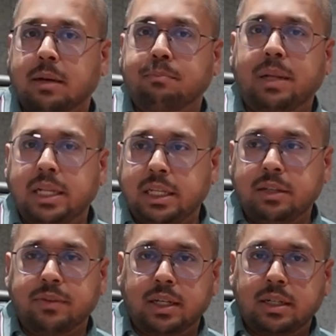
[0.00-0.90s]
a compelling
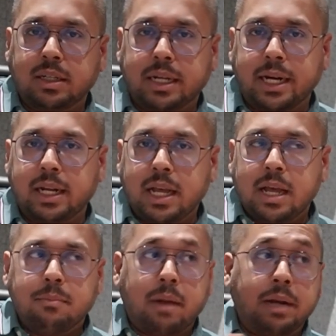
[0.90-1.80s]
event, right?
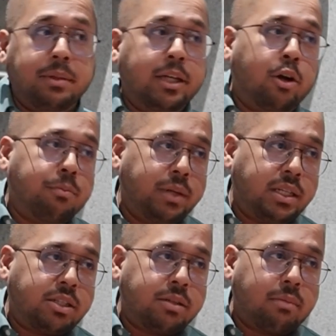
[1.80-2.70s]
Might be they got
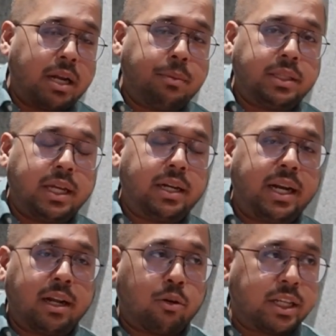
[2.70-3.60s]
breached, might be their
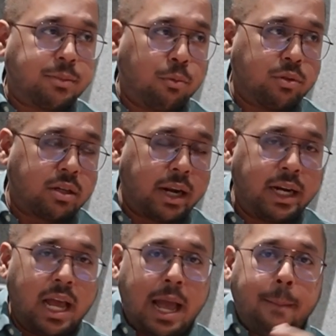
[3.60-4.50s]
data got exposed,
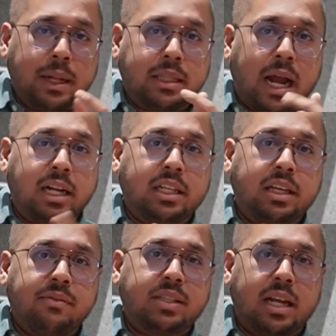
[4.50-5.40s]
right? But that
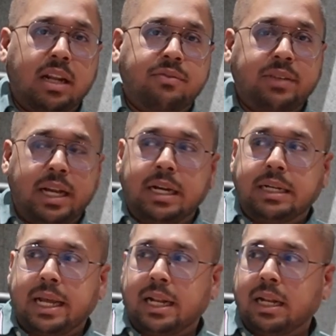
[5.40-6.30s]
gives enough
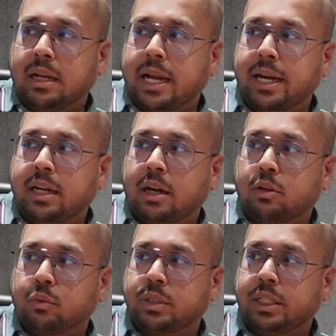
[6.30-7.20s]
intel, right,
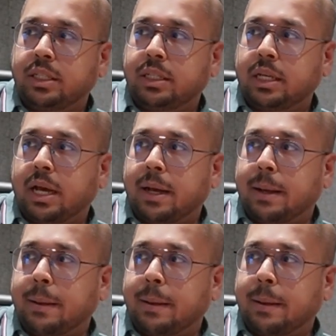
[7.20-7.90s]
to the